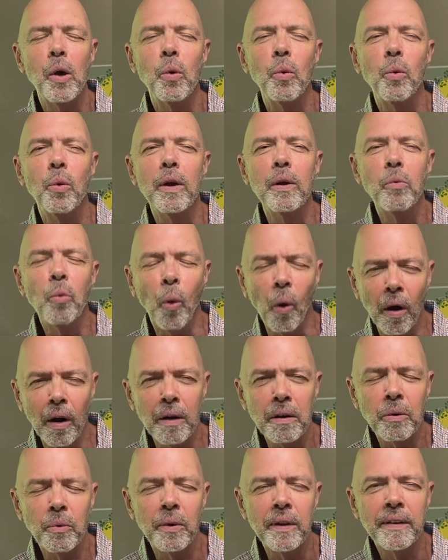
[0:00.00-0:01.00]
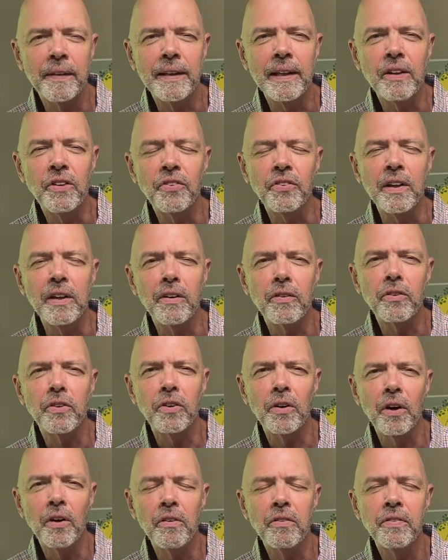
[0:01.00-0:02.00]
We work with the Cedar
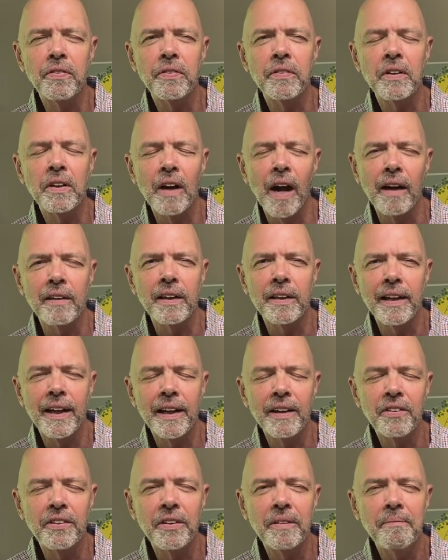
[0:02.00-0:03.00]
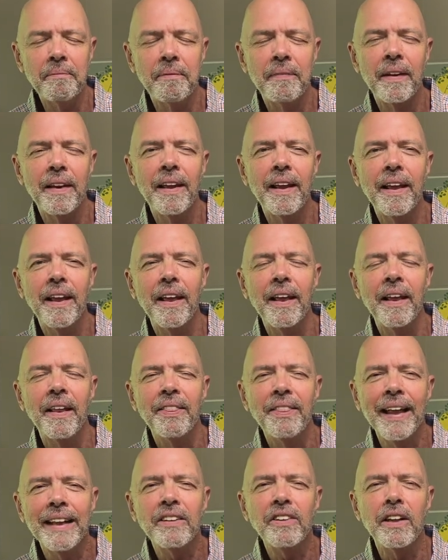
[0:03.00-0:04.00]
Grove congregation
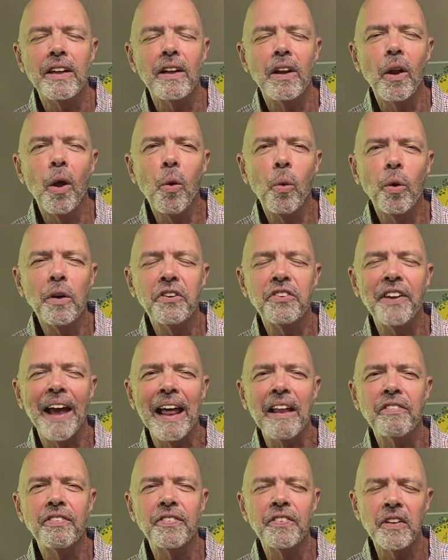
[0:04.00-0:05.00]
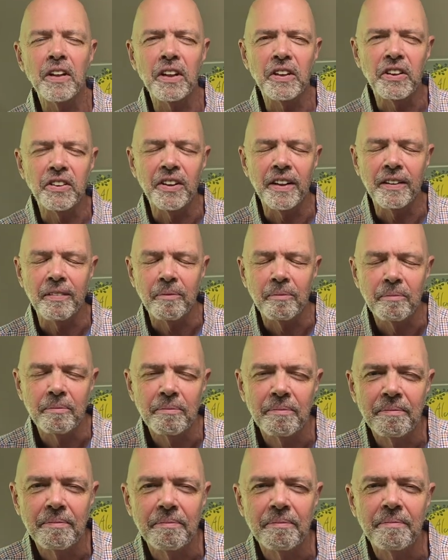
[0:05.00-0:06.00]
that's in Lower South Fulton.
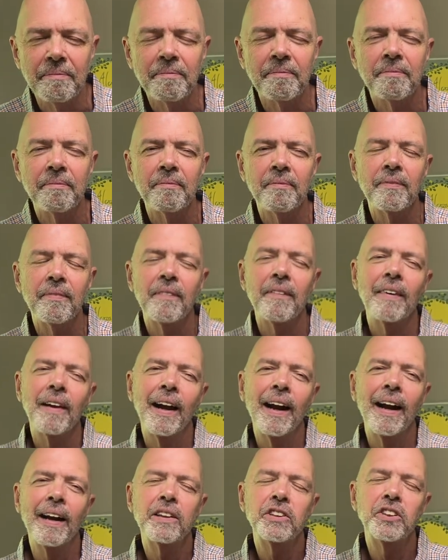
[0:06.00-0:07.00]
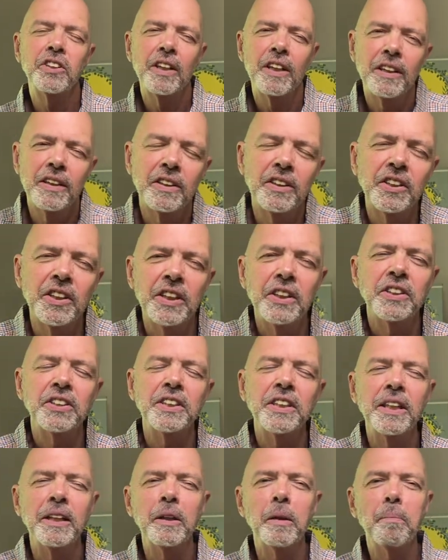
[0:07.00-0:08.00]
Our church is
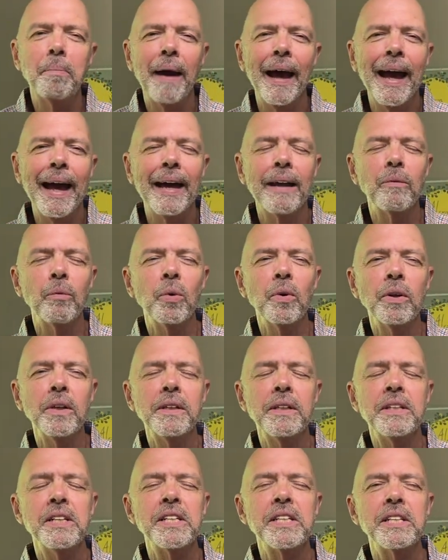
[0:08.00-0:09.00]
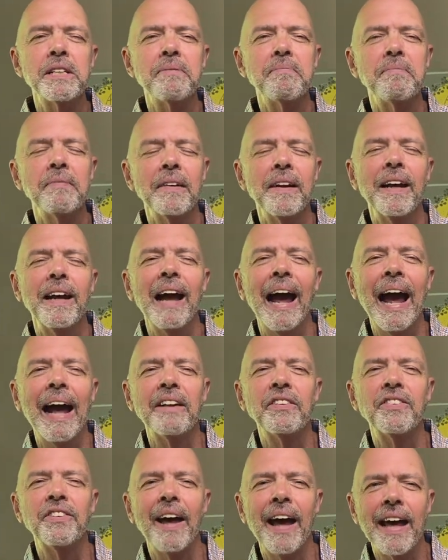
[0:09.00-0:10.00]
in the Pine Woods
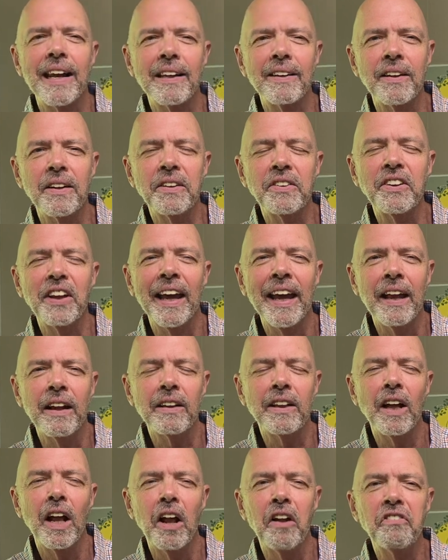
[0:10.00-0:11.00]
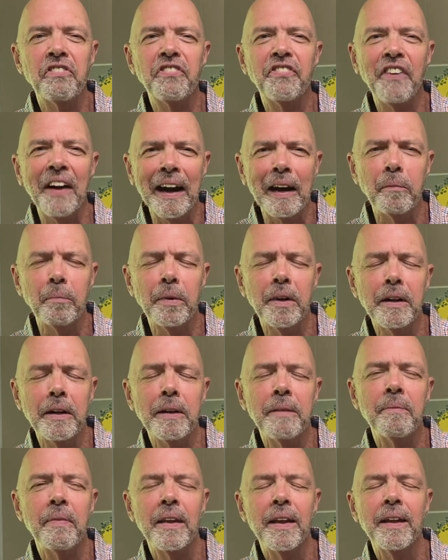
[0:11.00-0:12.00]
outside a little town called
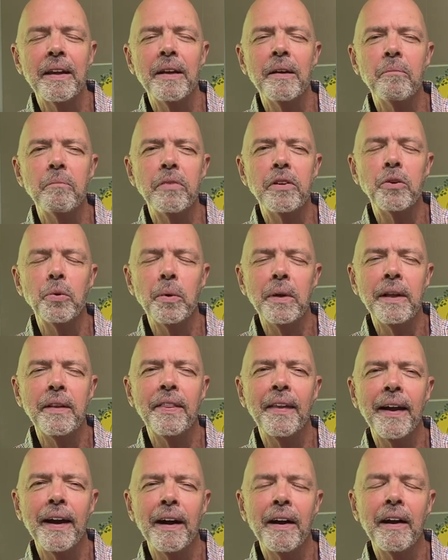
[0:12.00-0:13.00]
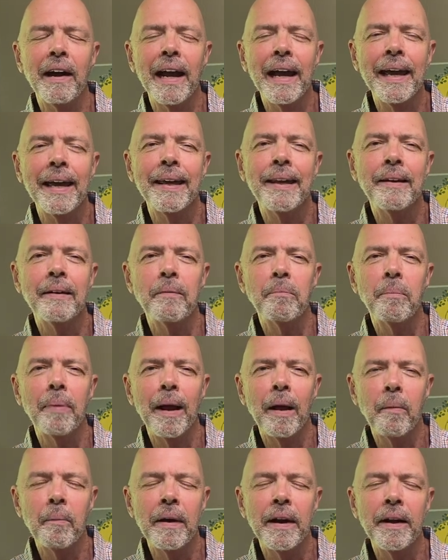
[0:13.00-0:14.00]
Fairburn, between there and
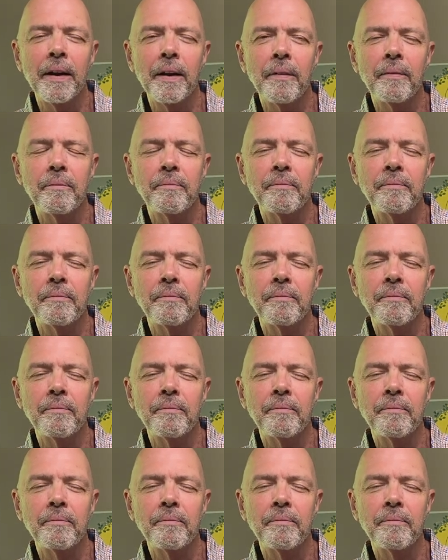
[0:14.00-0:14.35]
Palmetto.